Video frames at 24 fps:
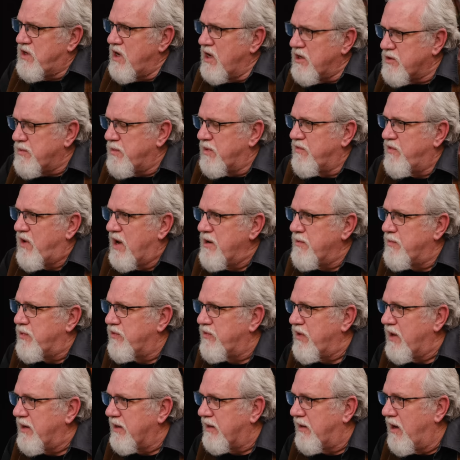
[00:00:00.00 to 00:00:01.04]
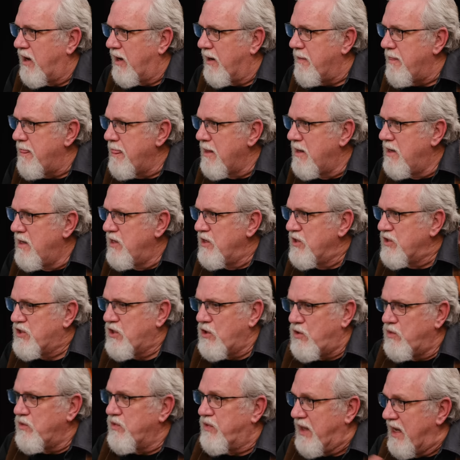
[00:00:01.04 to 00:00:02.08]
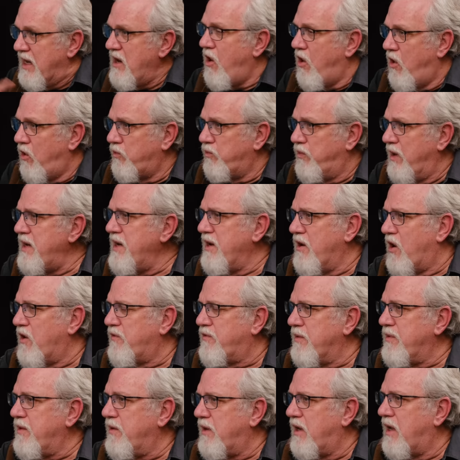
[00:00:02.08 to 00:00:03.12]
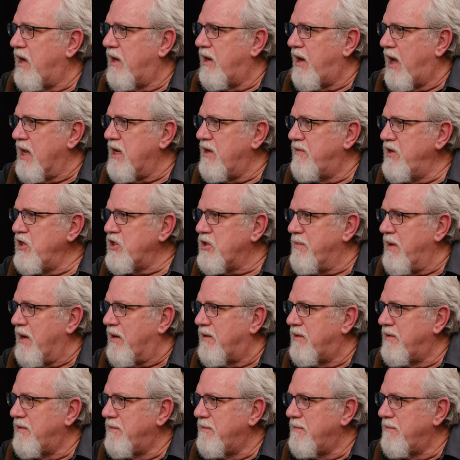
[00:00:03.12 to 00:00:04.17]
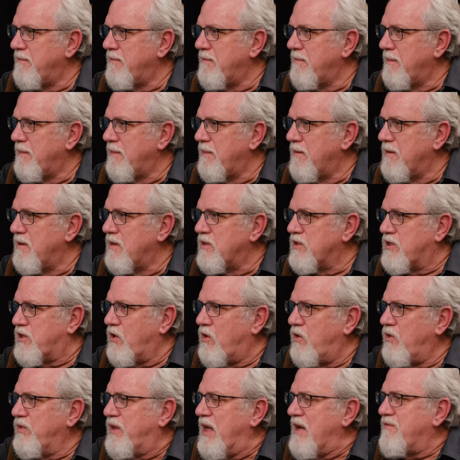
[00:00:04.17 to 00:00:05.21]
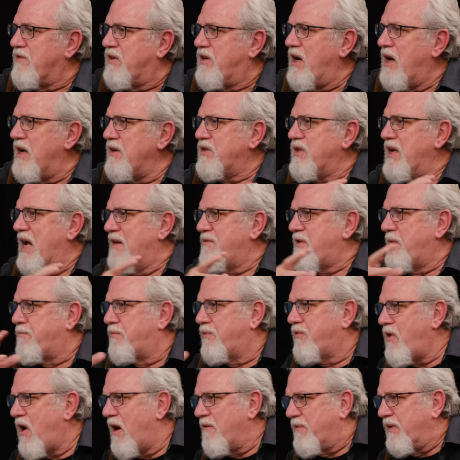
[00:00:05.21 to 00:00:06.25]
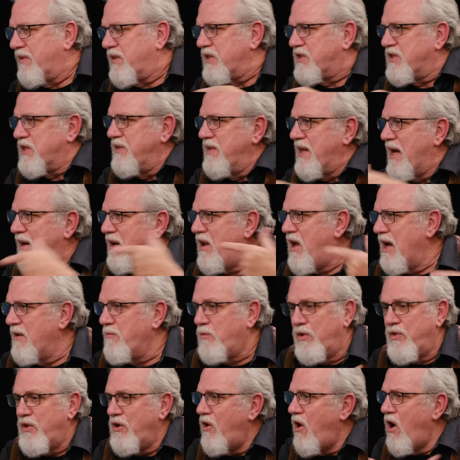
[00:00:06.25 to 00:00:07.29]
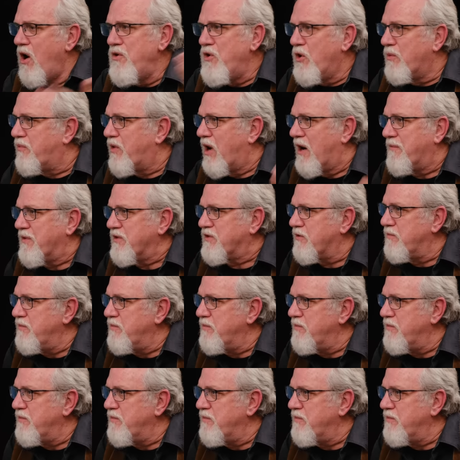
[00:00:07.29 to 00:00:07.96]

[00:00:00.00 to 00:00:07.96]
got to provide a prophetic line. So they already are from the line of Ishmael. So they've got to have a prophet that's in that line. Well, there are no prophets